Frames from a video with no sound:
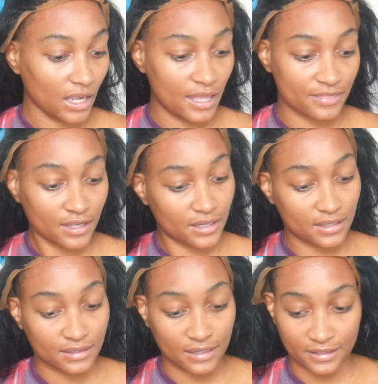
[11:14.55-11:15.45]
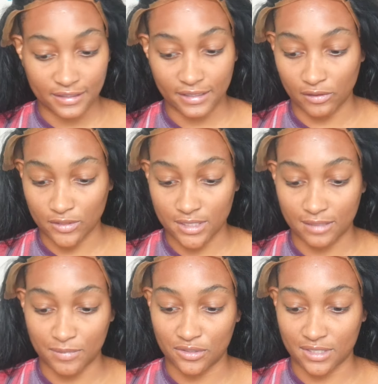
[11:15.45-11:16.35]
And then anything else that
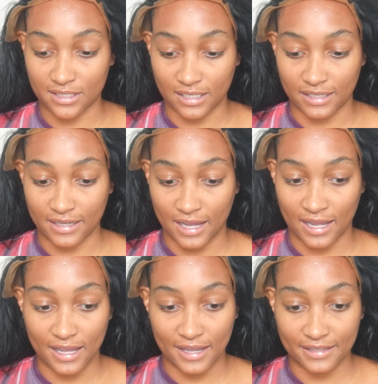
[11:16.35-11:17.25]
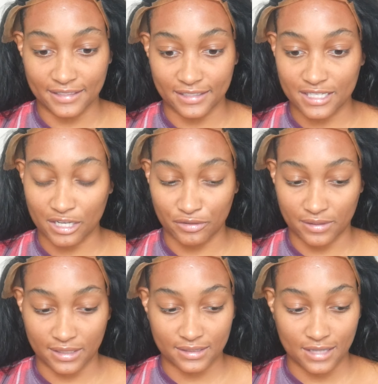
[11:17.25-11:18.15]
I'm using I, I didn't tell you
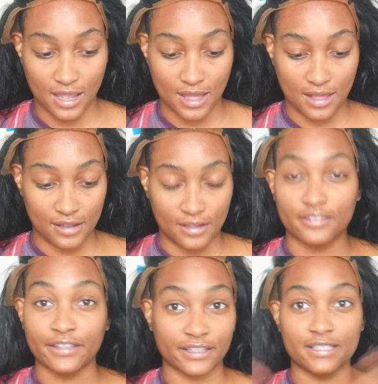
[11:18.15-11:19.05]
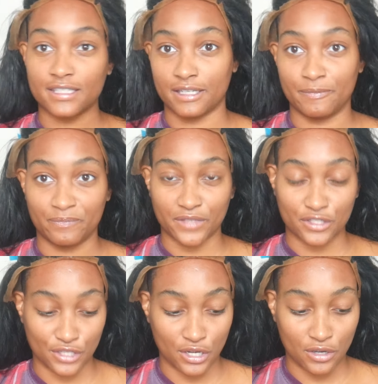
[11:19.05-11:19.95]
guys. I think that's it.
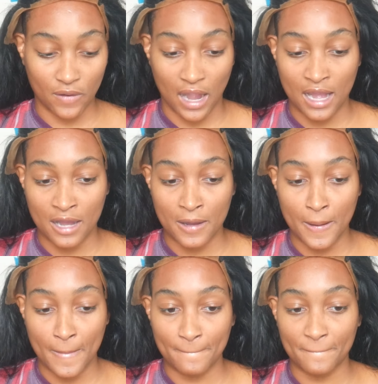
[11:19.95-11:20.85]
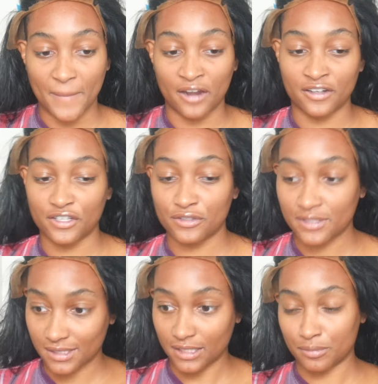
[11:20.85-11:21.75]
So um, I already used
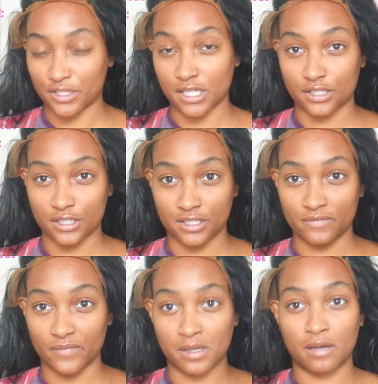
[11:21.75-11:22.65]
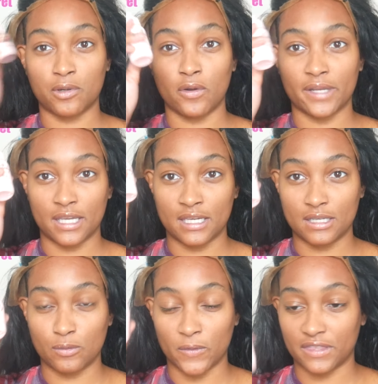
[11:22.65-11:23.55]
the skin protector and I'm going
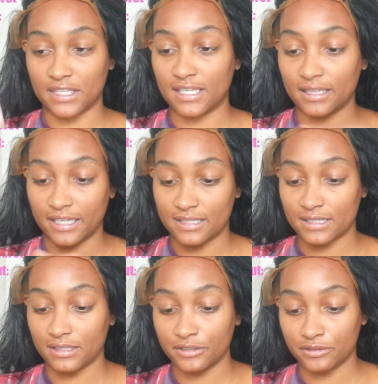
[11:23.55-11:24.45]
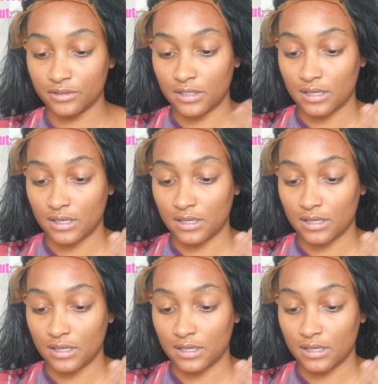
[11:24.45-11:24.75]
in with the lace glue